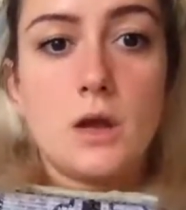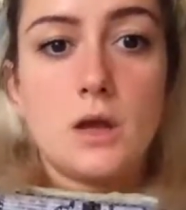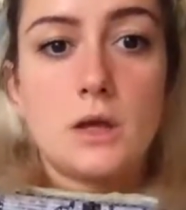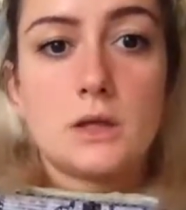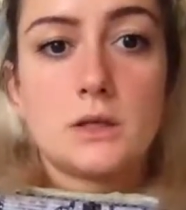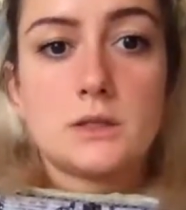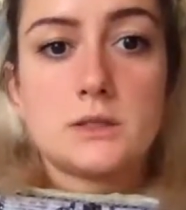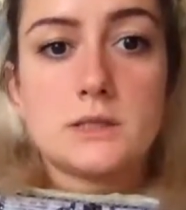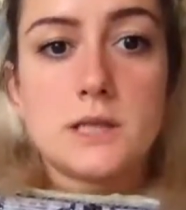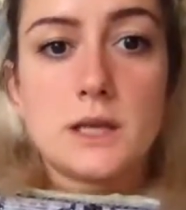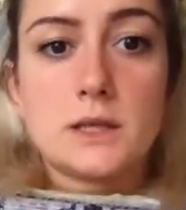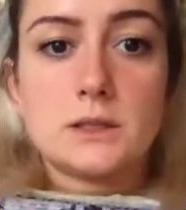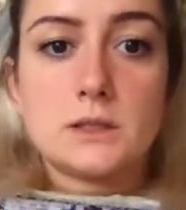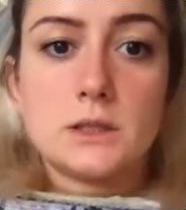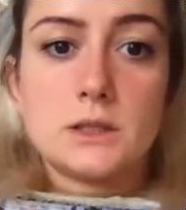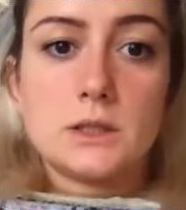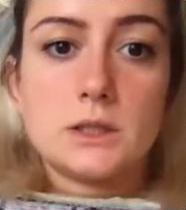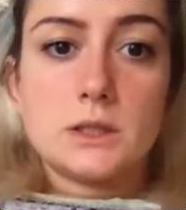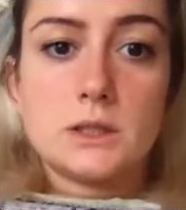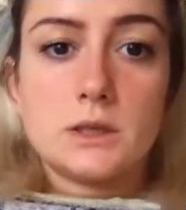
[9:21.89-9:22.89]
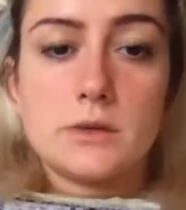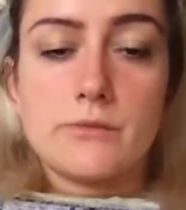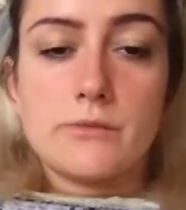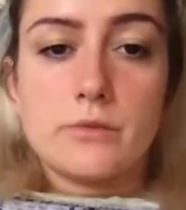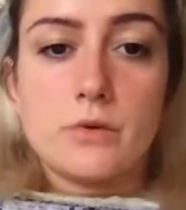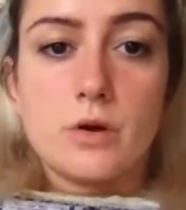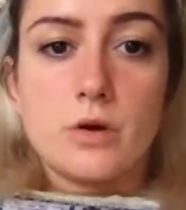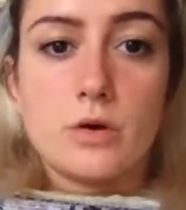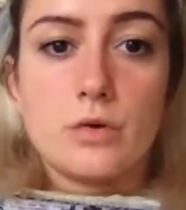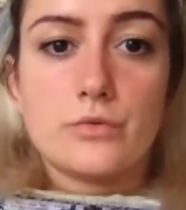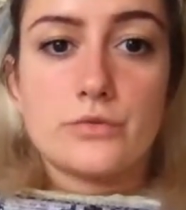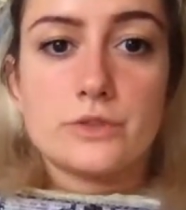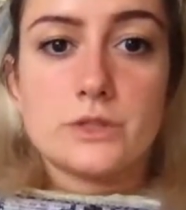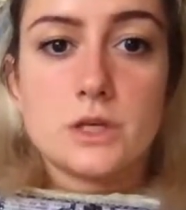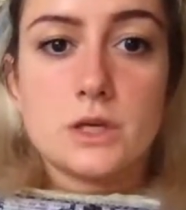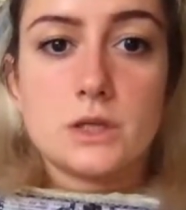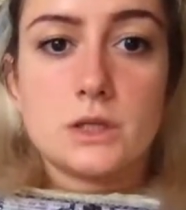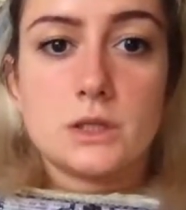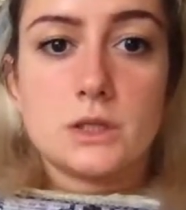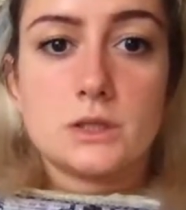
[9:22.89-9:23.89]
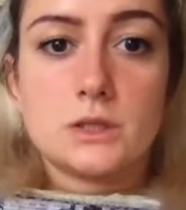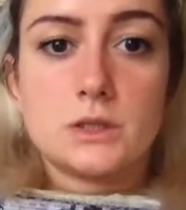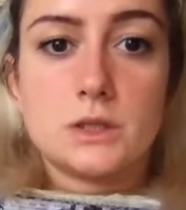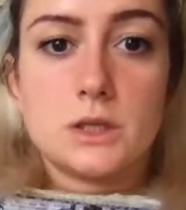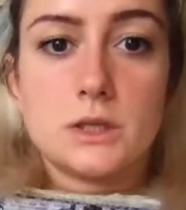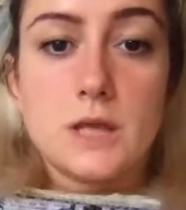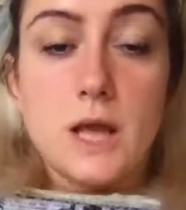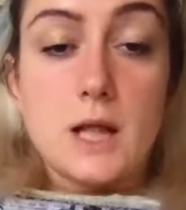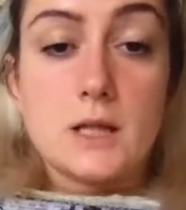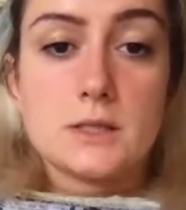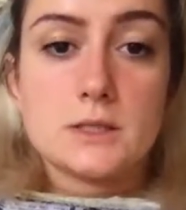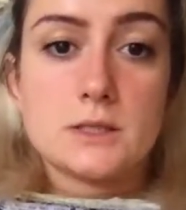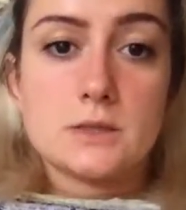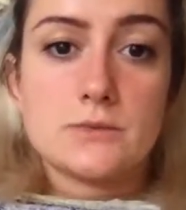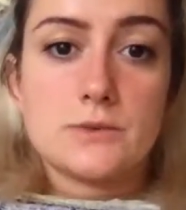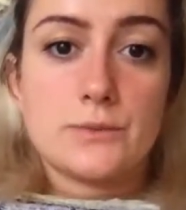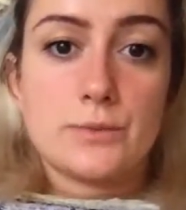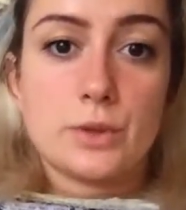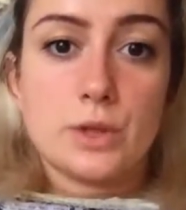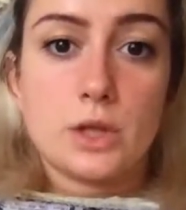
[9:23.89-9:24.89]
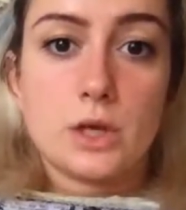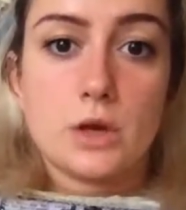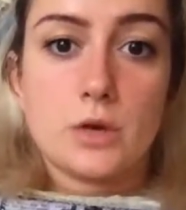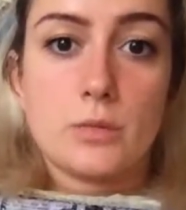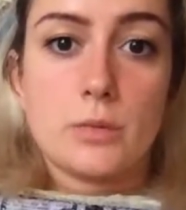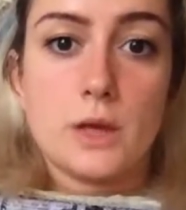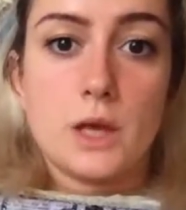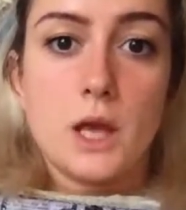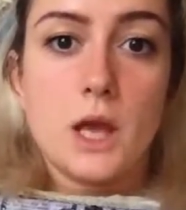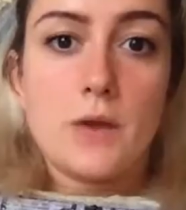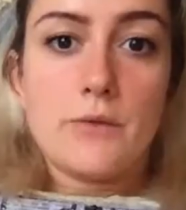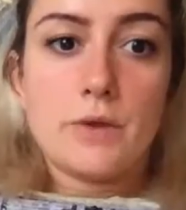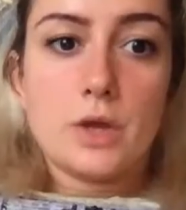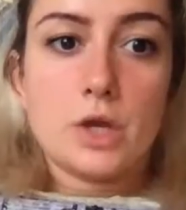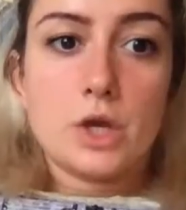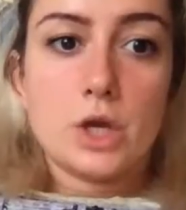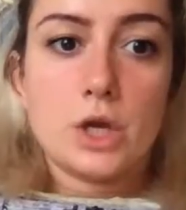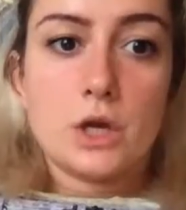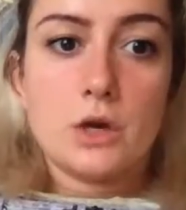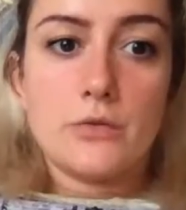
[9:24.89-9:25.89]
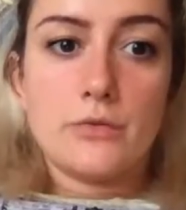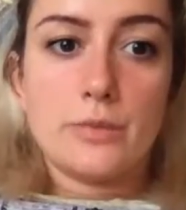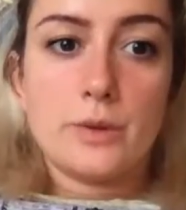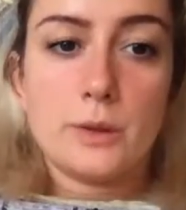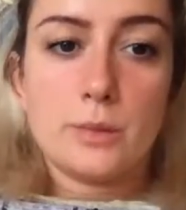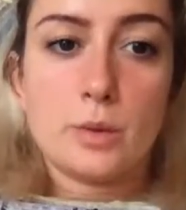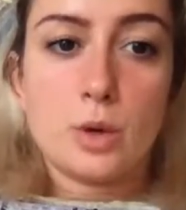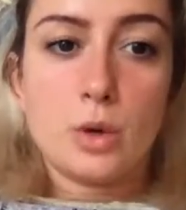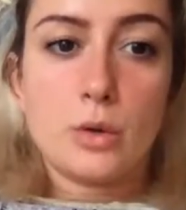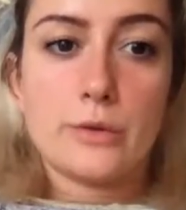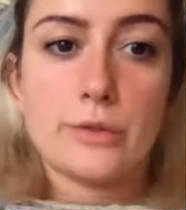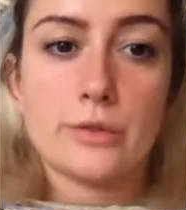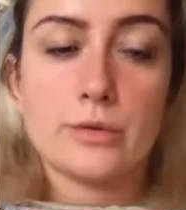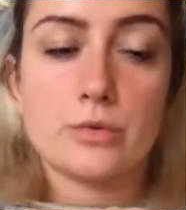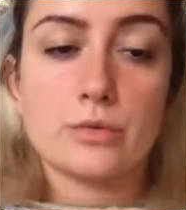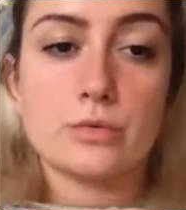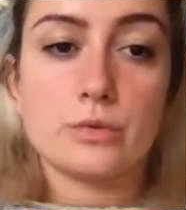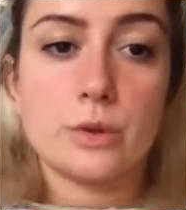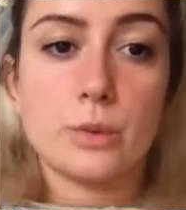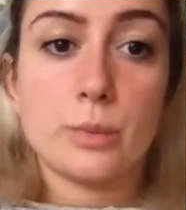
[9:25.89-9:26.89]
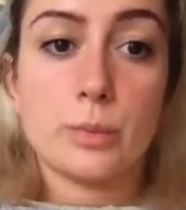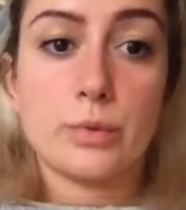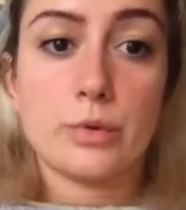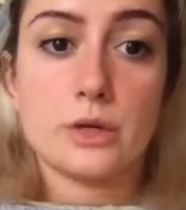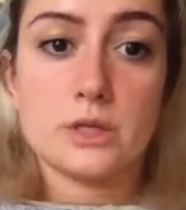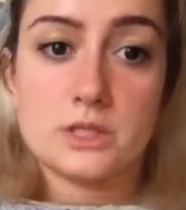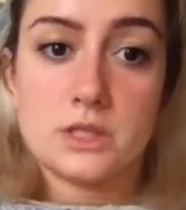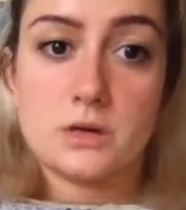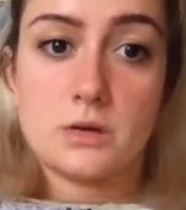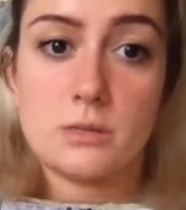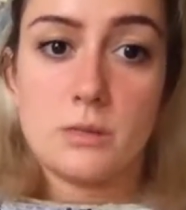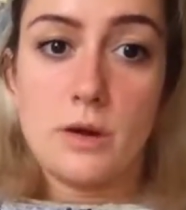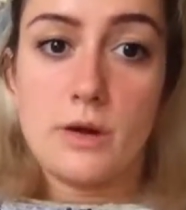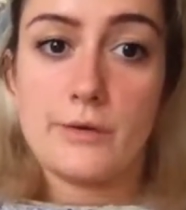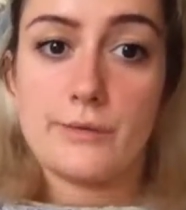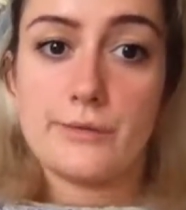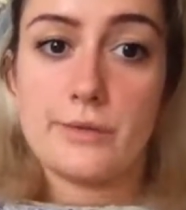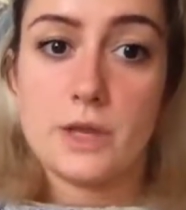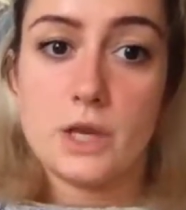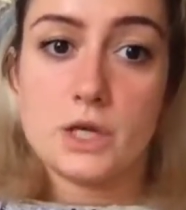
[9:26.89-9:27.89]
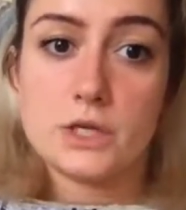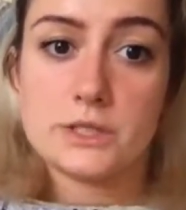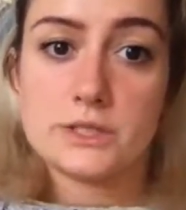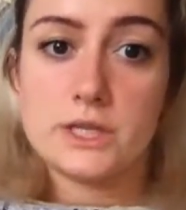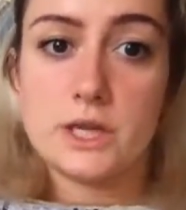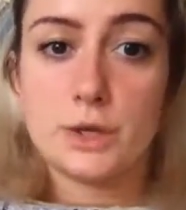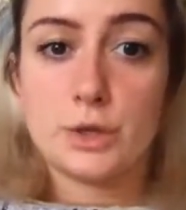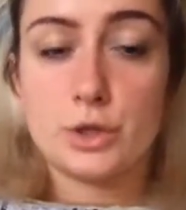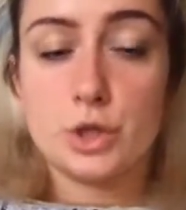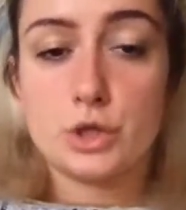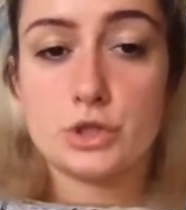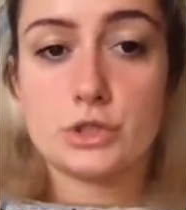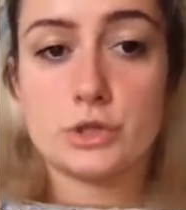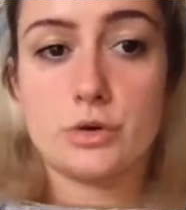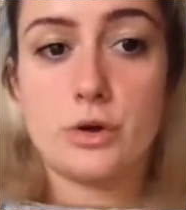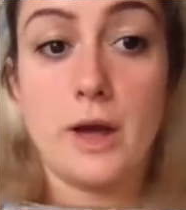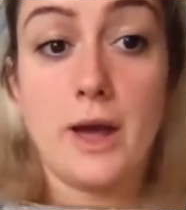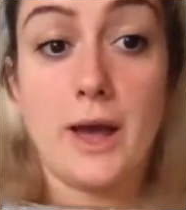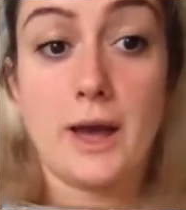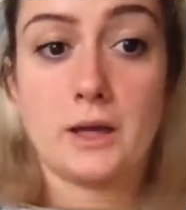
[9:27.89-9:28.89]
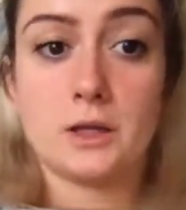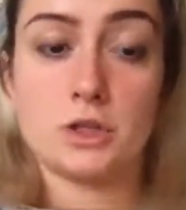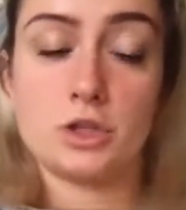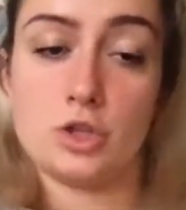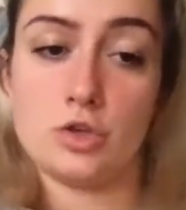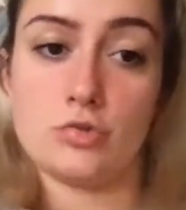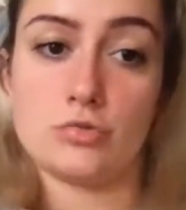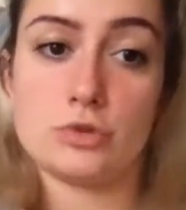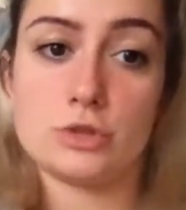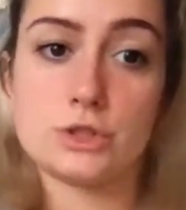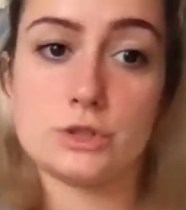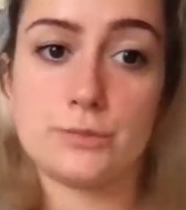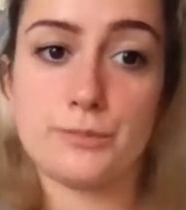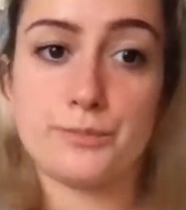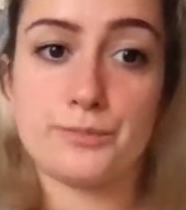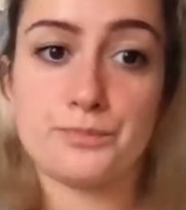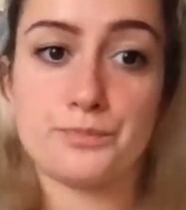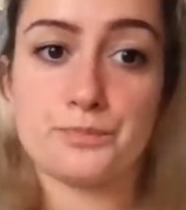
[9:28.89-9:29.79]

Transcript: And secondly, it involves an analysis of the political behavior of people through the prism of their psychological attitudes.